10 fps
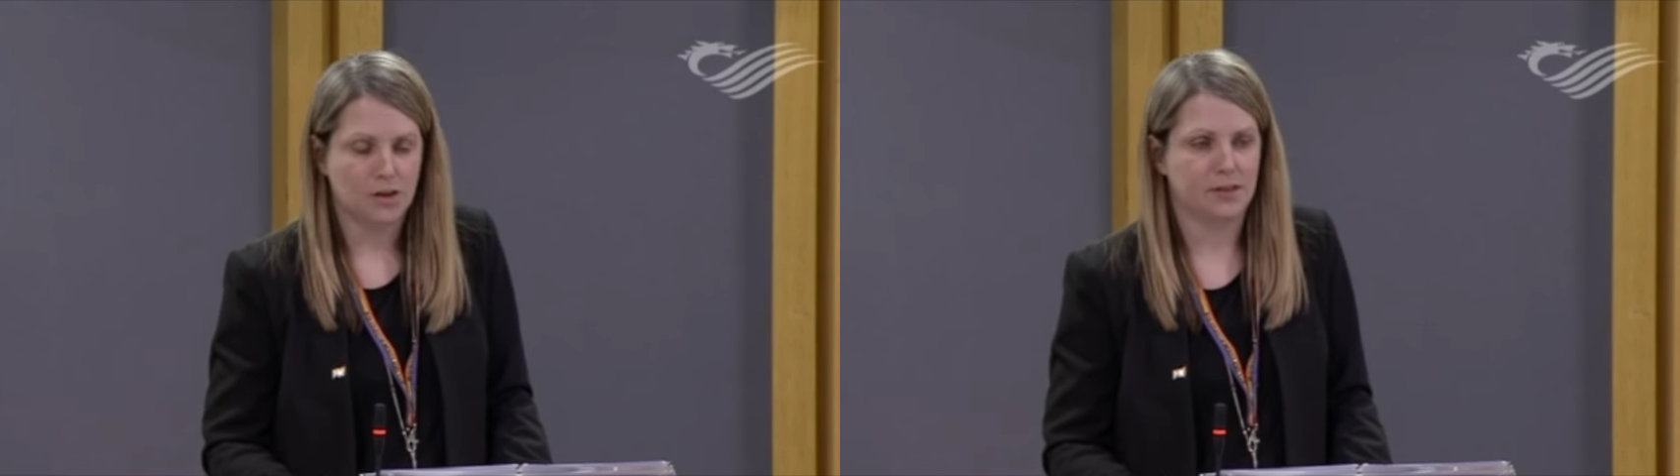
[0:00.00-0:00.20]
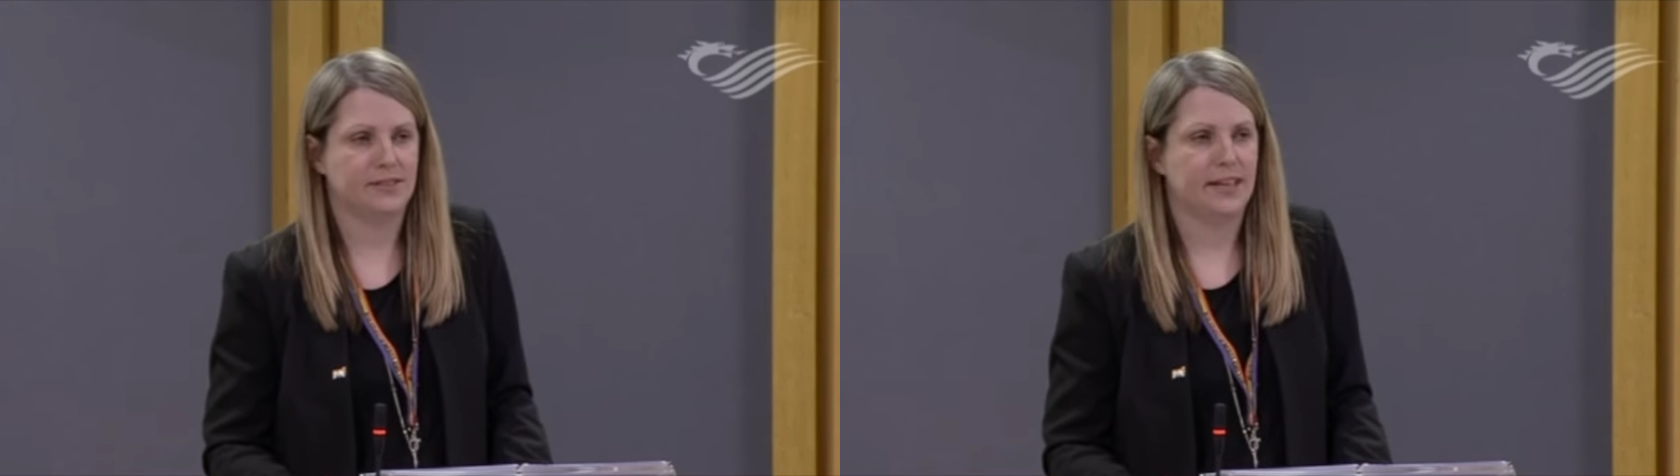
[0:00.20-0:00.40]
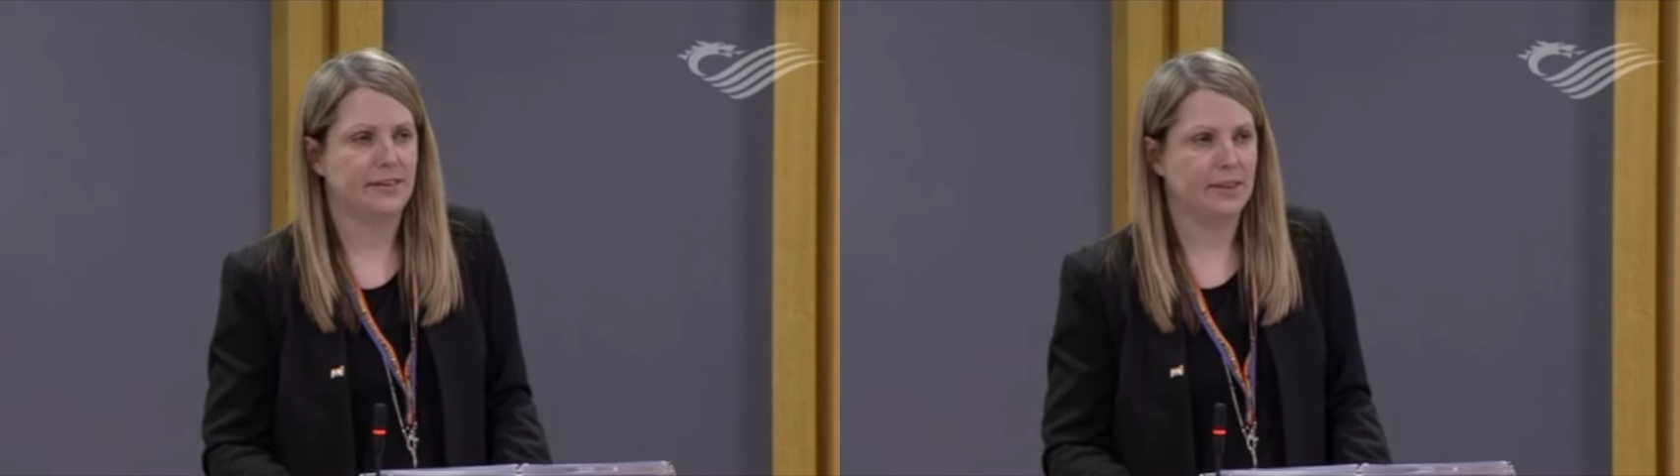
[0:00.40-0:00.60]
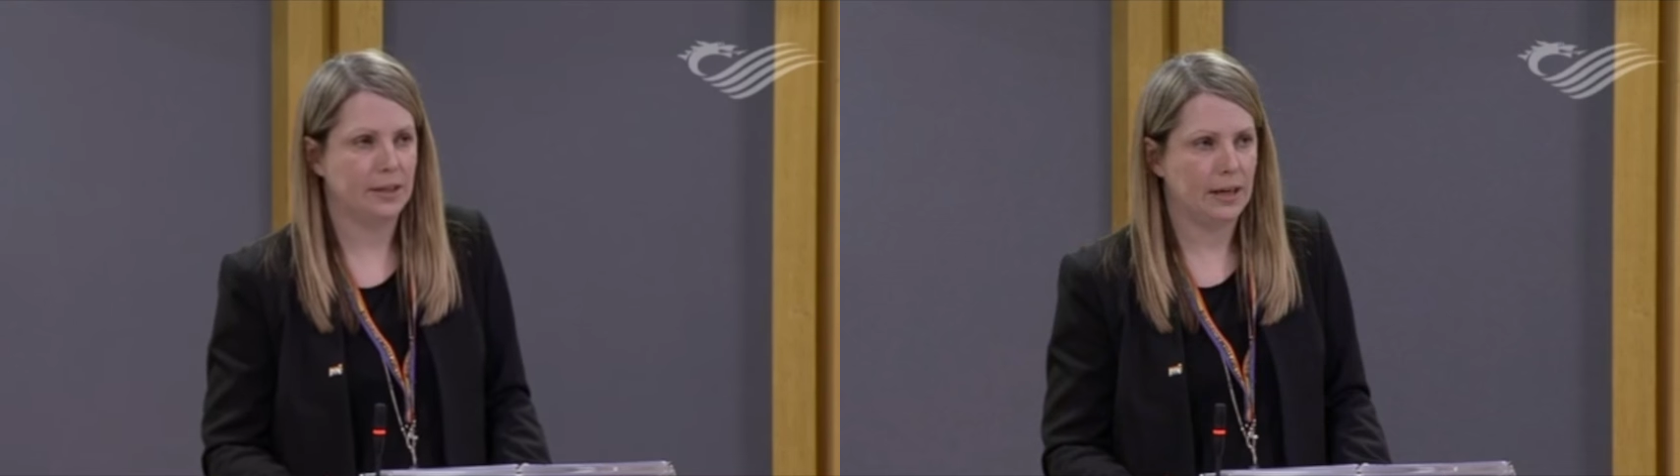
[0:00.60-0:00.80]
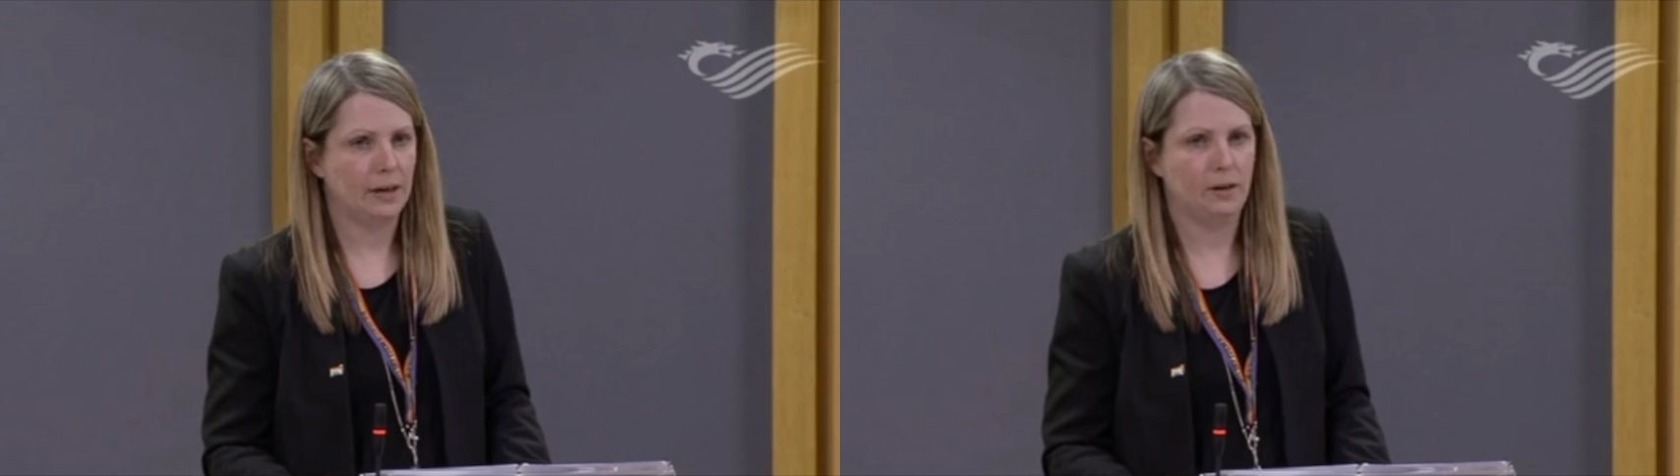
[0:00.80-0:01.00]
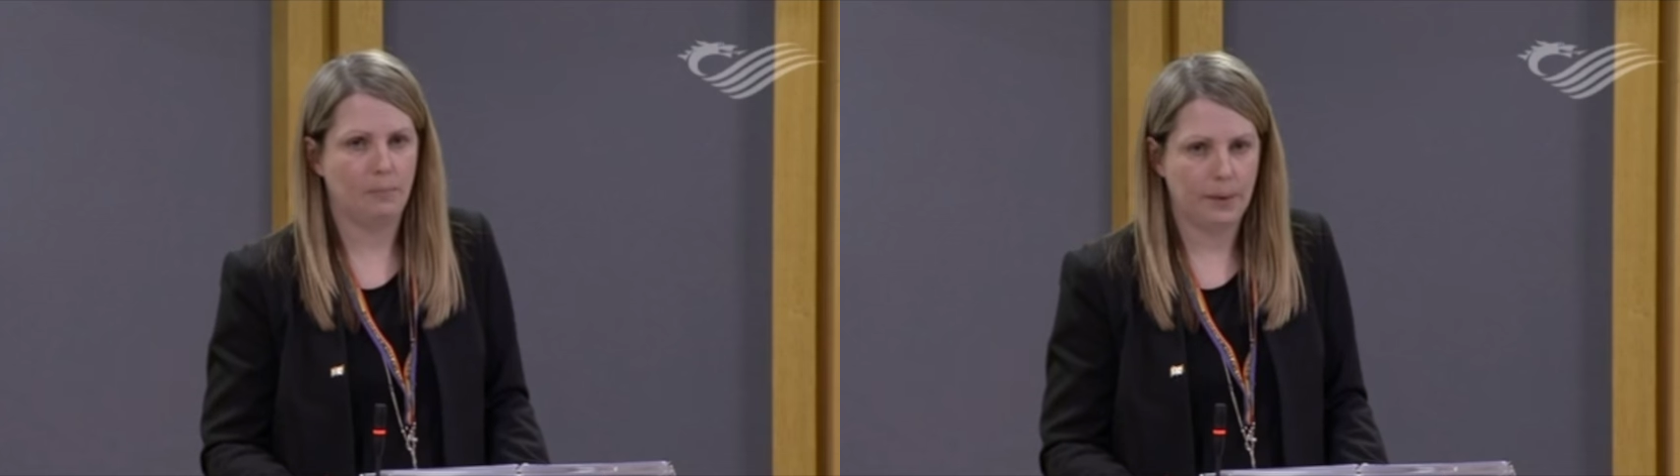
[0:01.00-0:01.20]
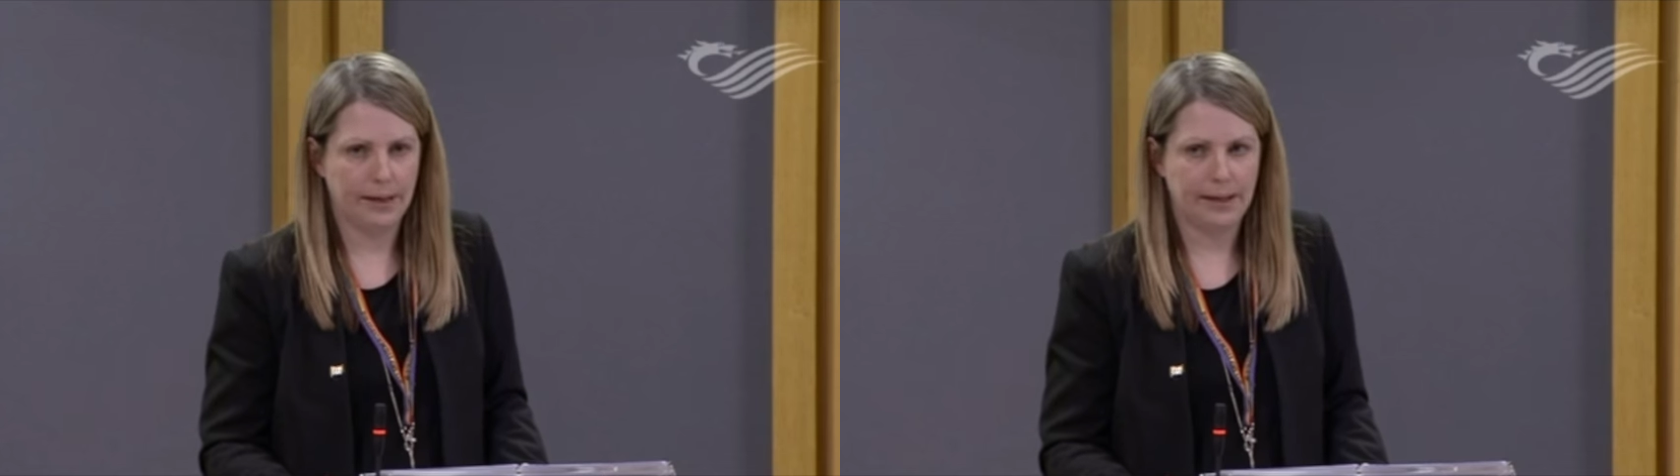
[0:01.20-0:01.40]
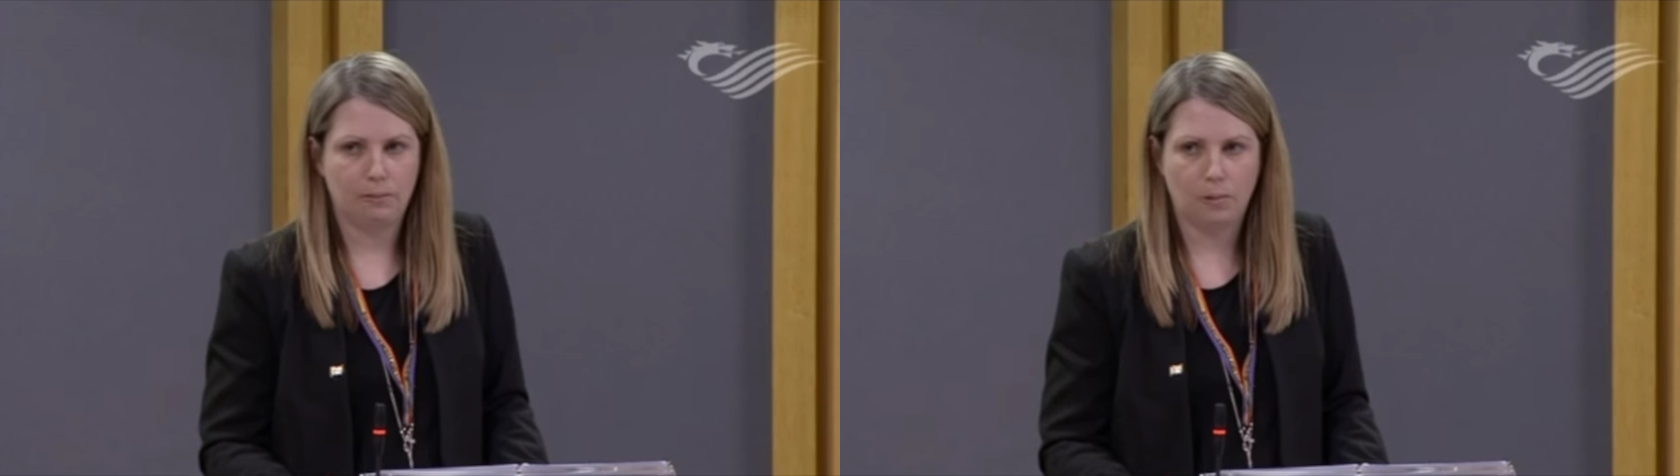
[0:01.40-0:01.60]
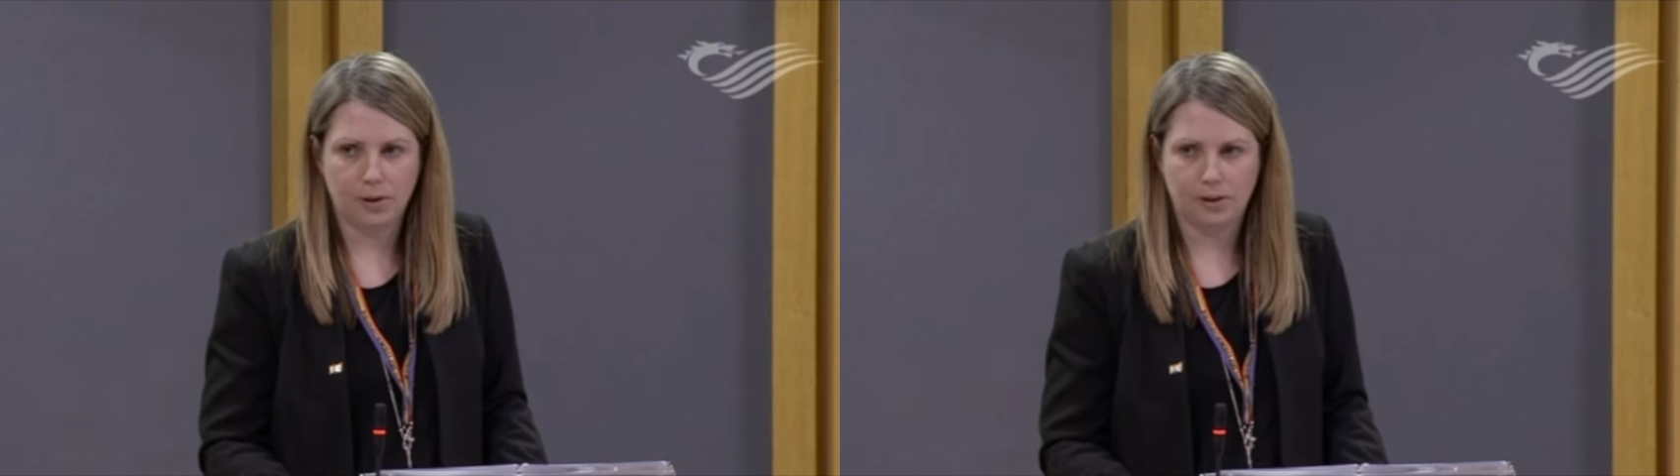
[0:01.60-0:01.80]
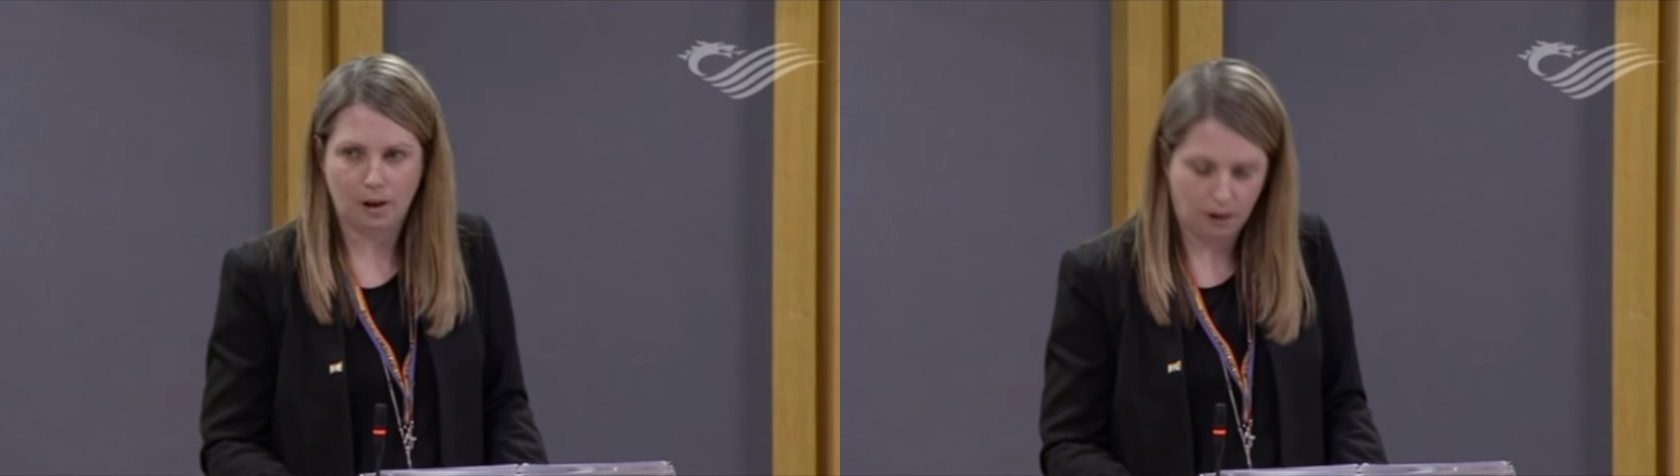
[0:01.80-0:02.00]
There's a saying that you cannot be what
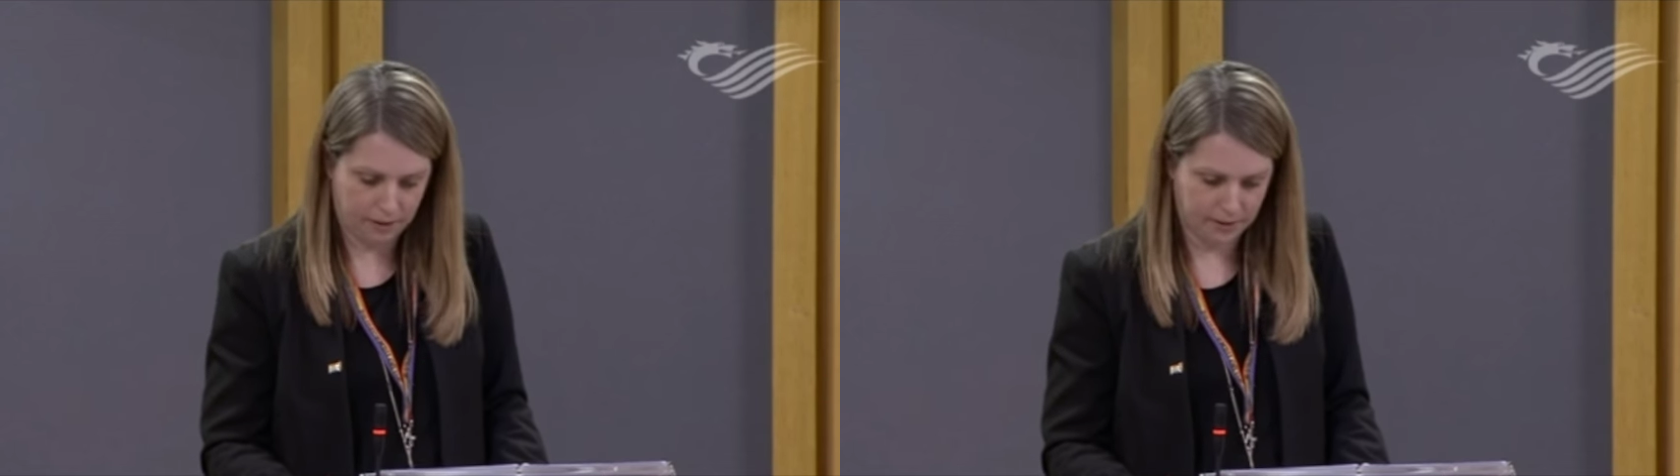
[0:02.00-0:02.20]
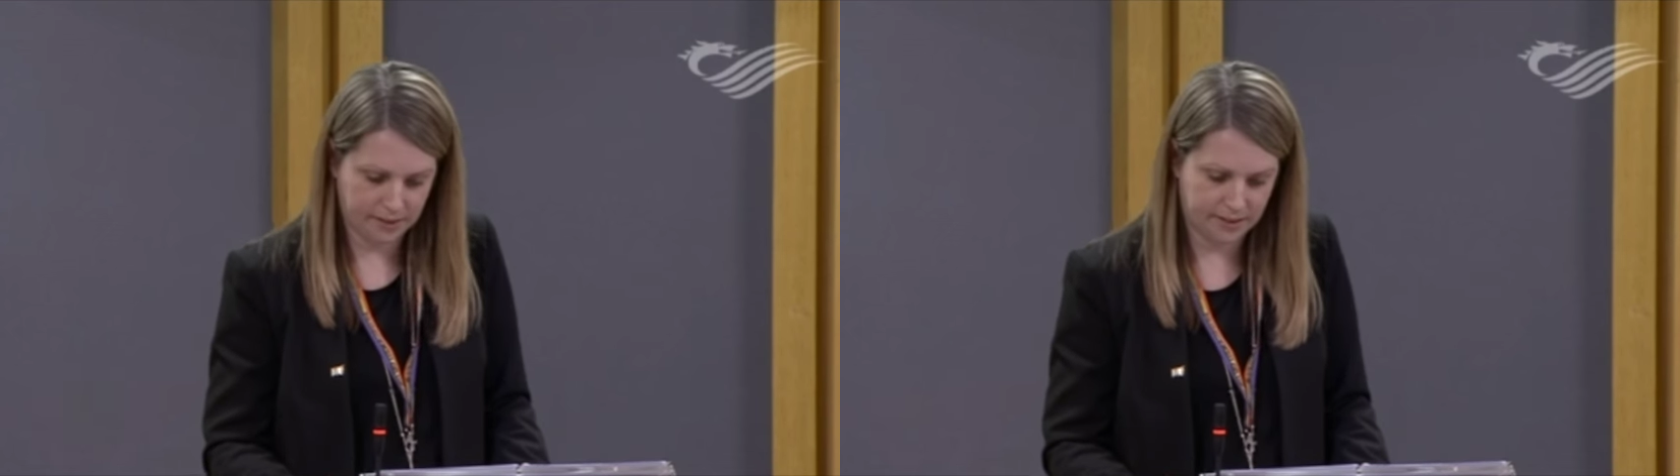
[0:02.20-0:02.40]
you can't